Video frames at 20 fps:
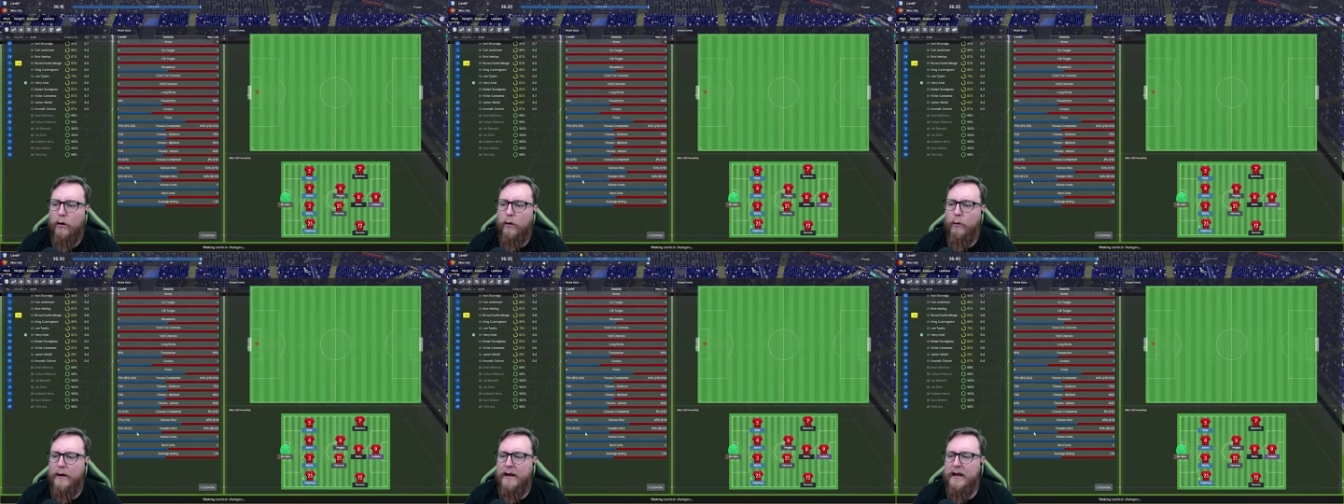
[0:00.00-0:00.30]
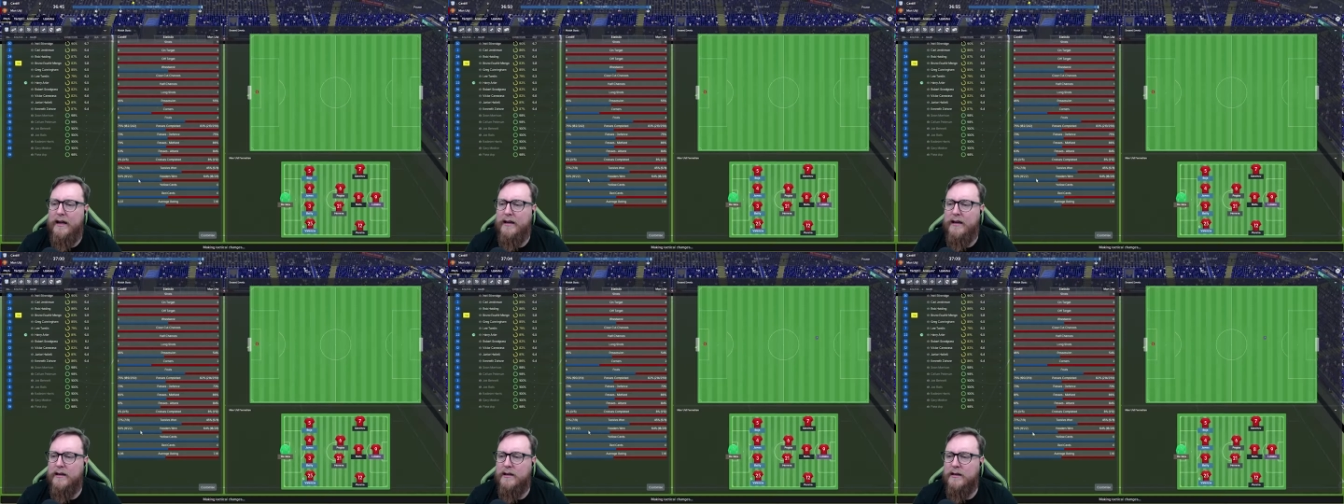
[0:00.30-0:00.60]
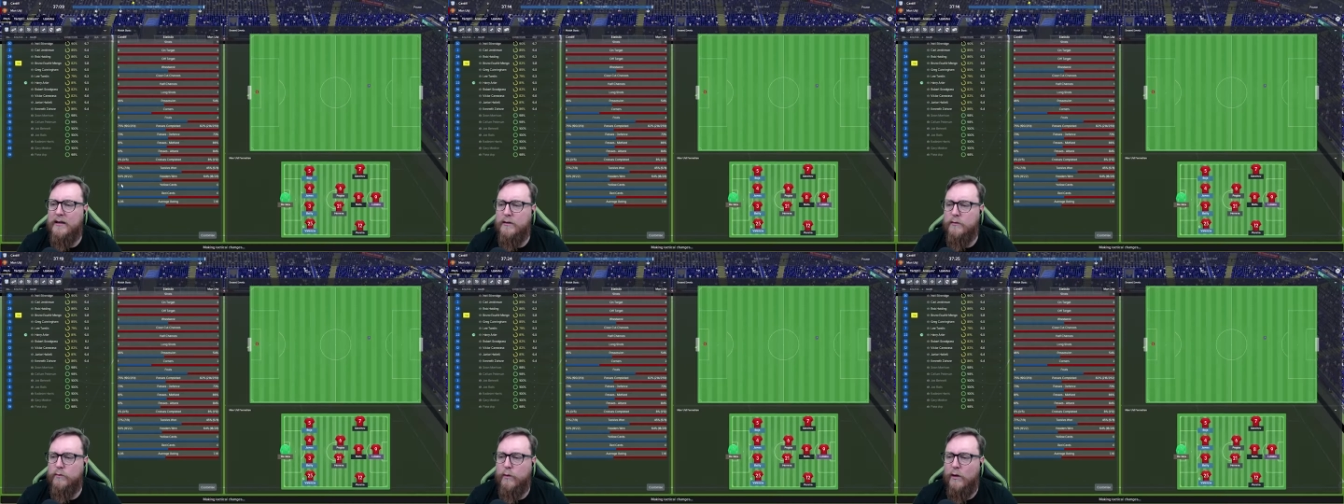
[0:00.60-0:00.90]
We're
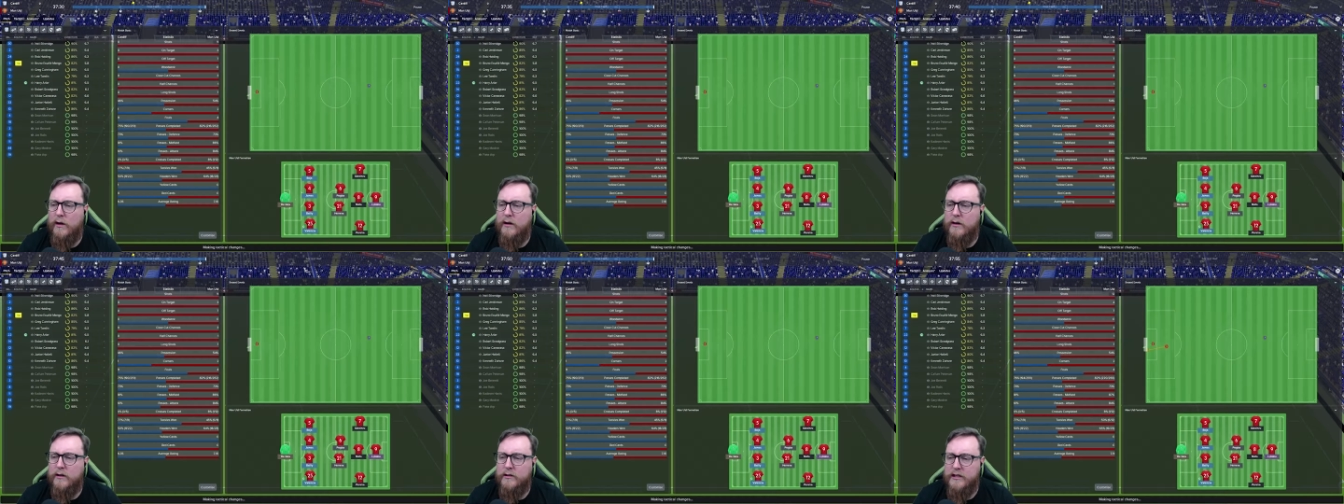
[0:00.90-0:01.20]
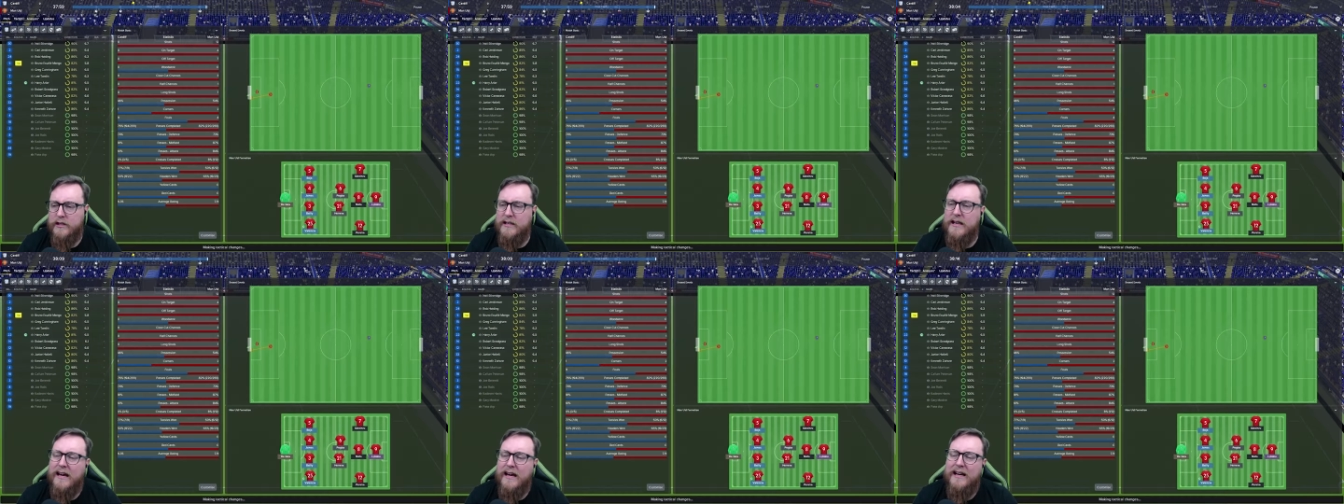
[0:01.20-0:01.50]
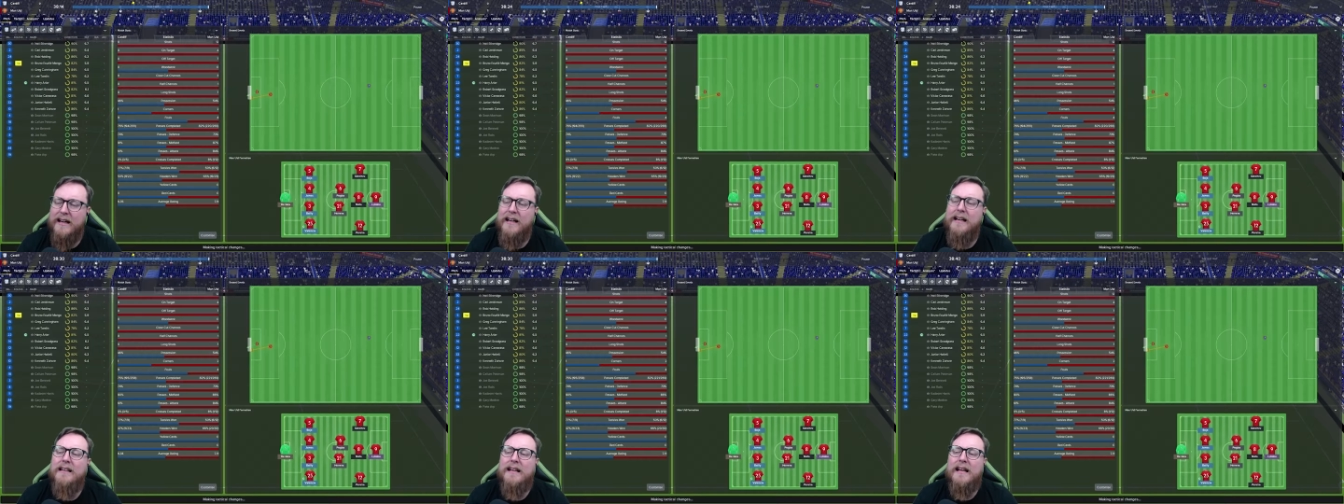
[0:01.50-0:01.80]
not watching
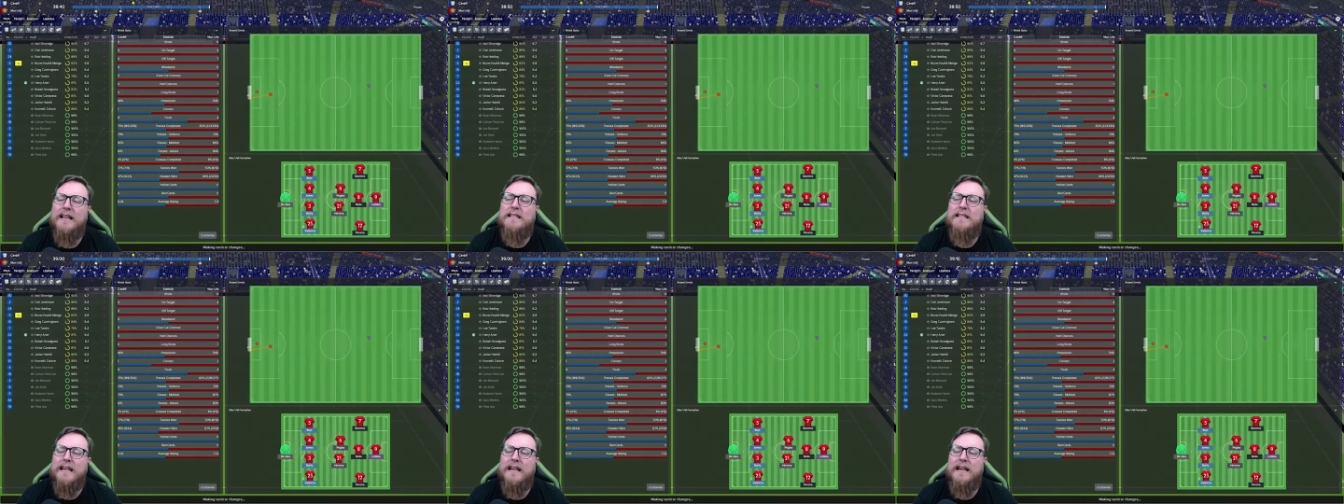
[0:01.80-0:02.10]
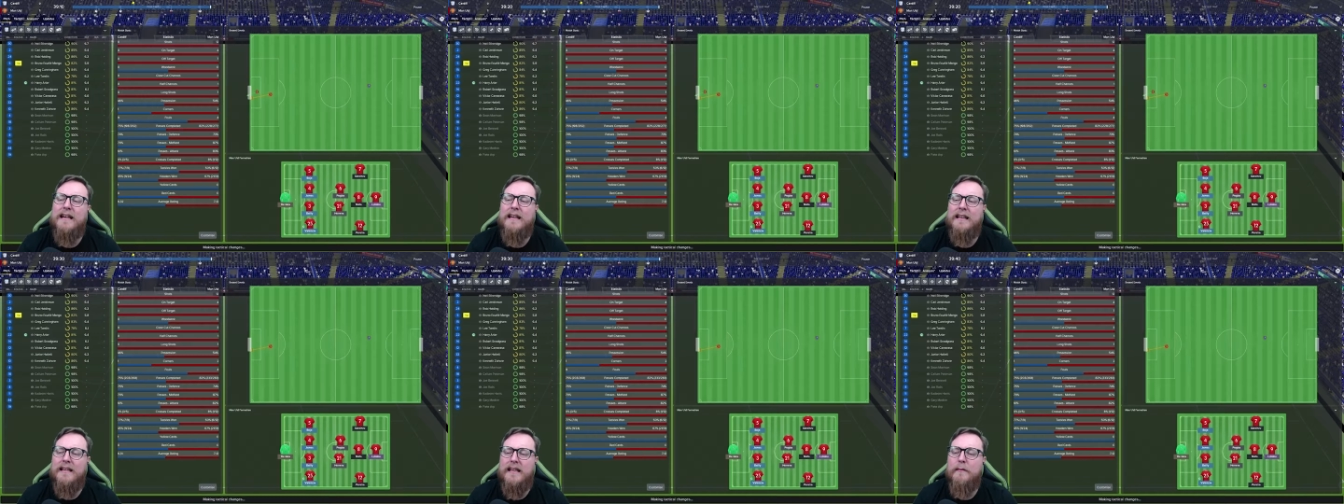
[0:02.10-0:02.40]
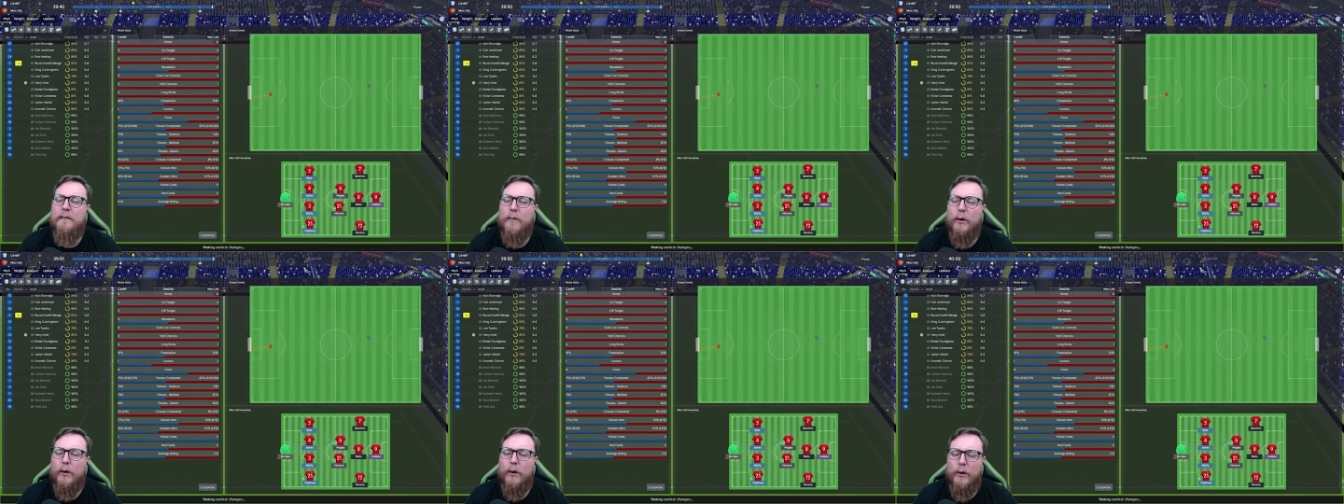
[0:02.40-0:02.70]
highlights
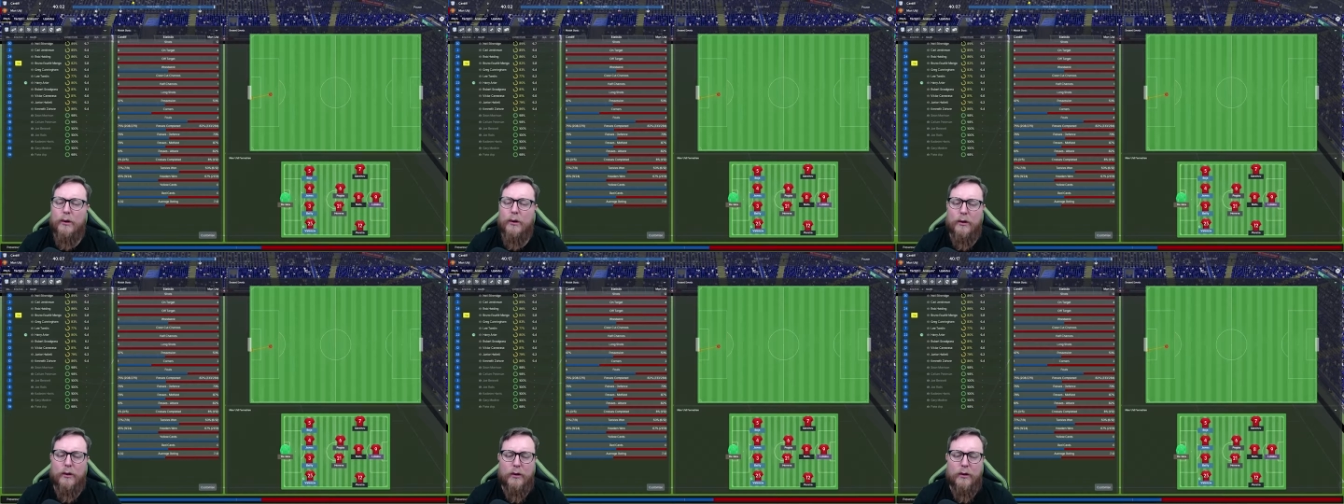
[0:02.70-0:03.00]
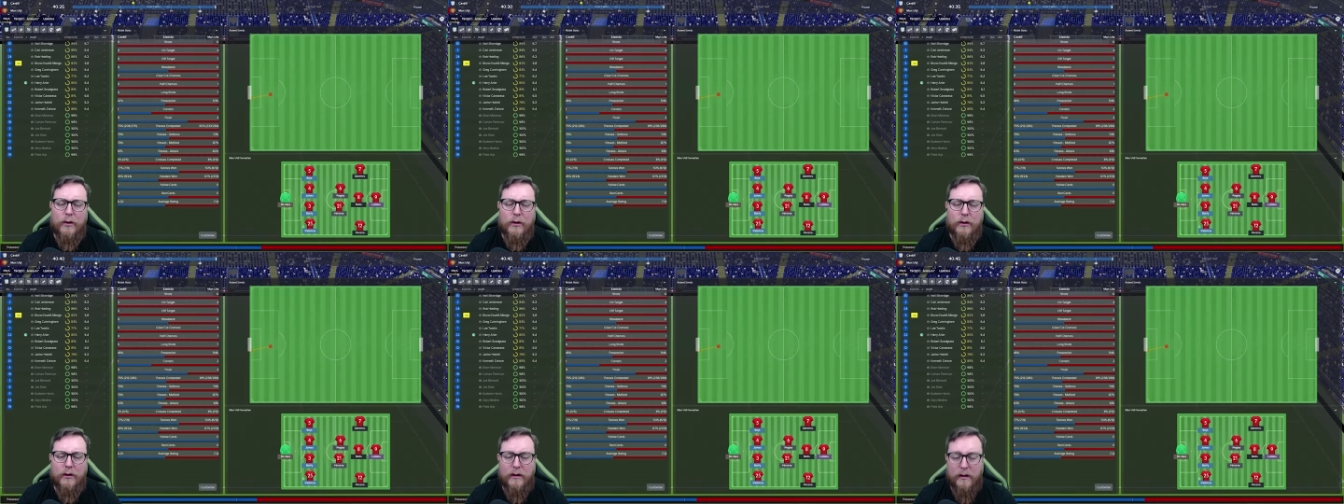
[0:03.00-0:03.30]
anymore.